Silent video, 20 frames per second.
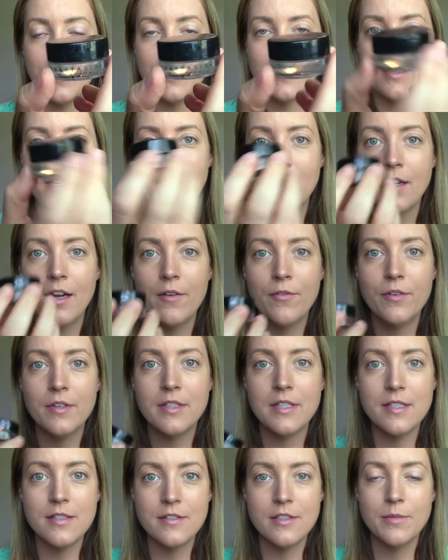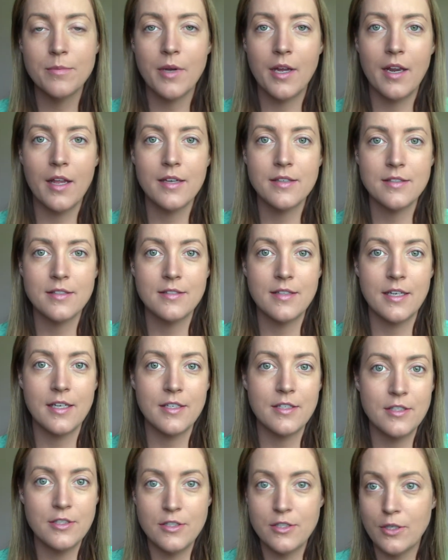I started off with these two products because I
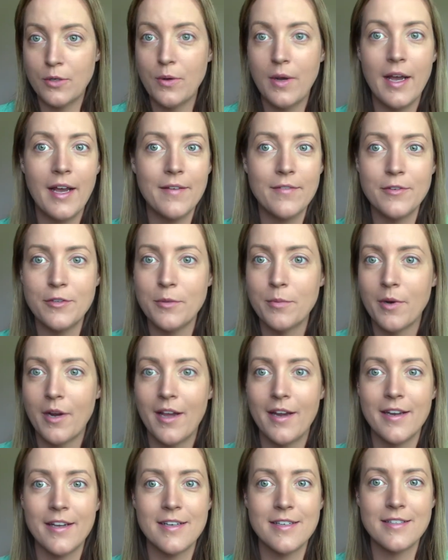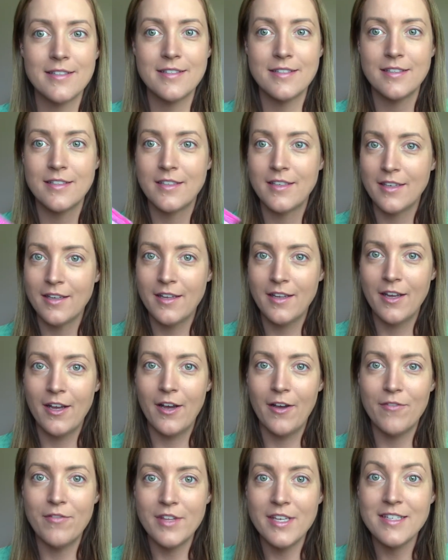don't have new products
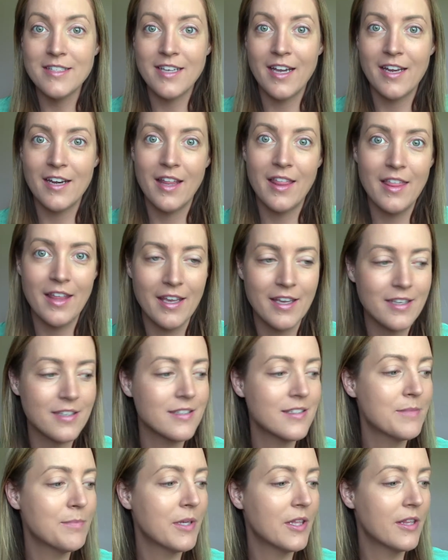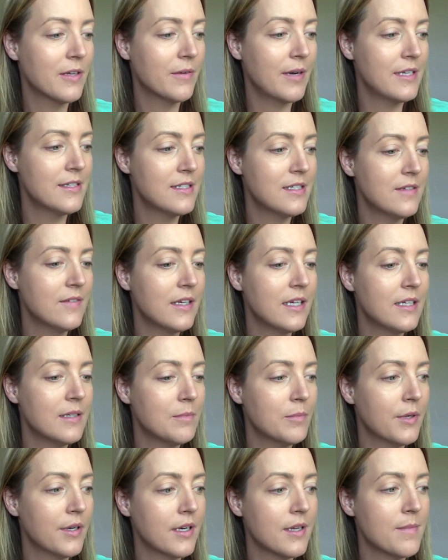of these kind of things, but the rest of it
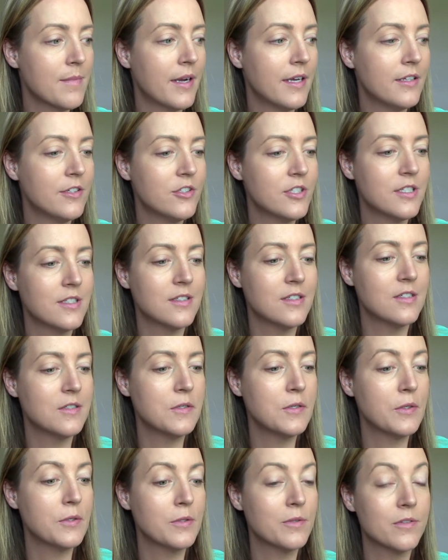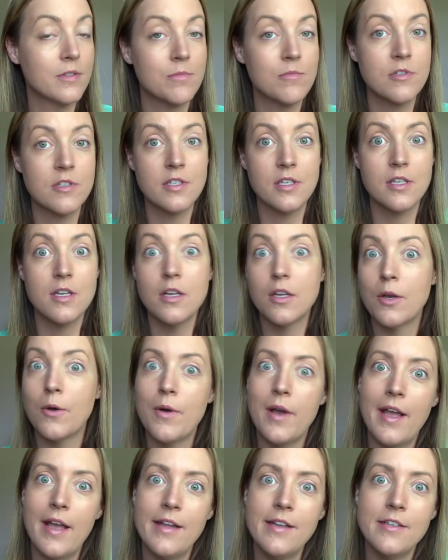pretty much is new. So I'm just gonna go
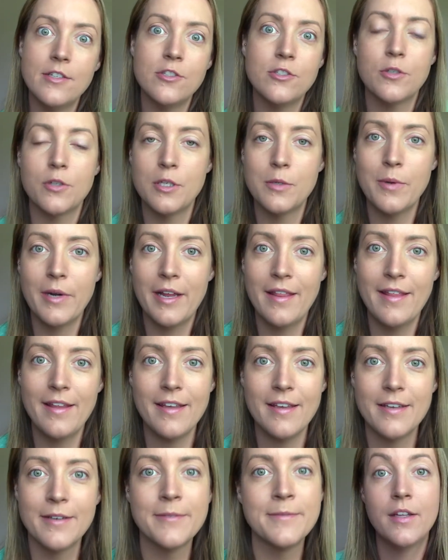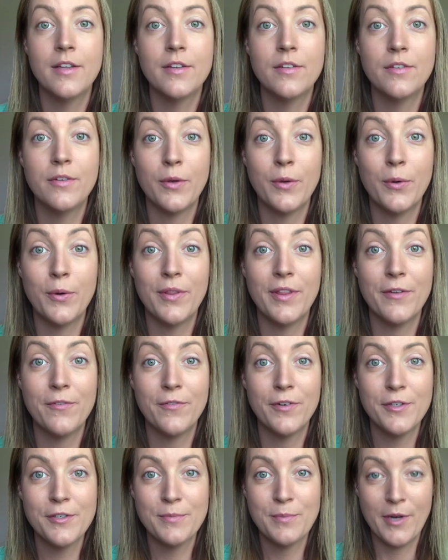ahead and show you what I think. So the
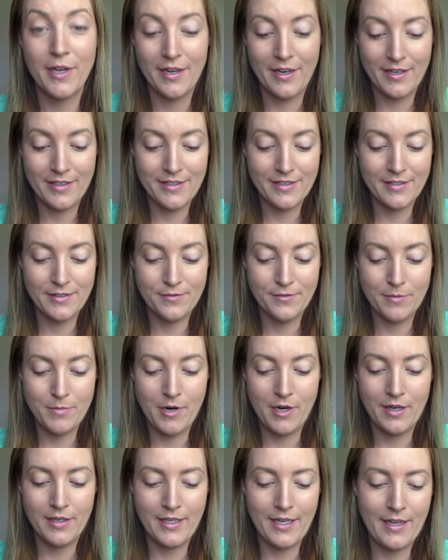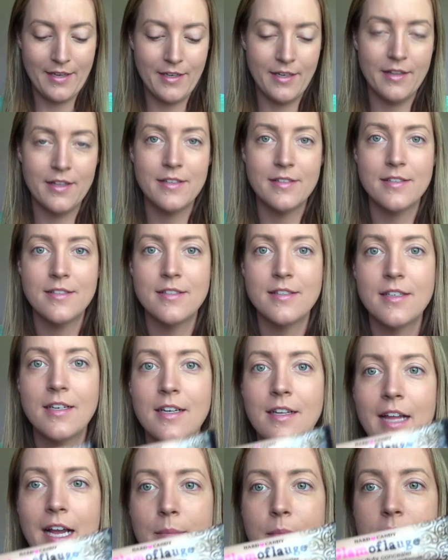first product is from Hard Candy. This is the
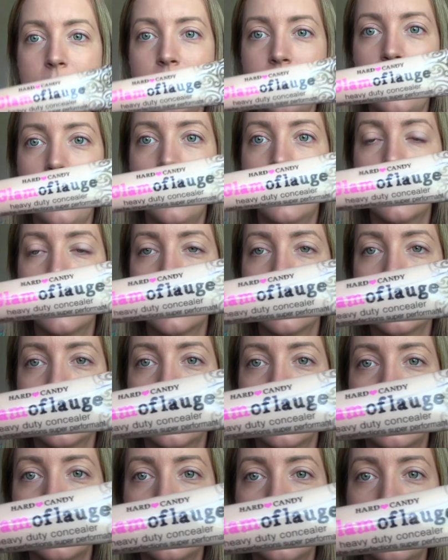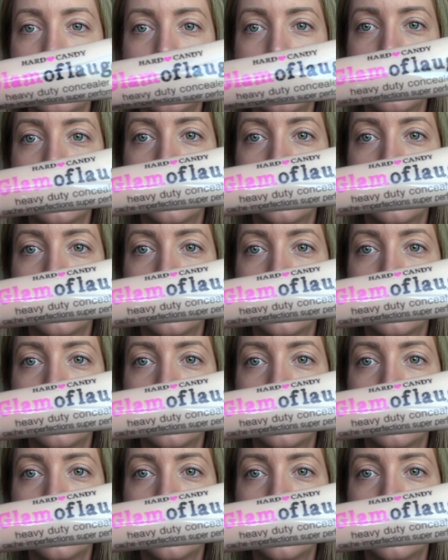Glamouflage Concealer.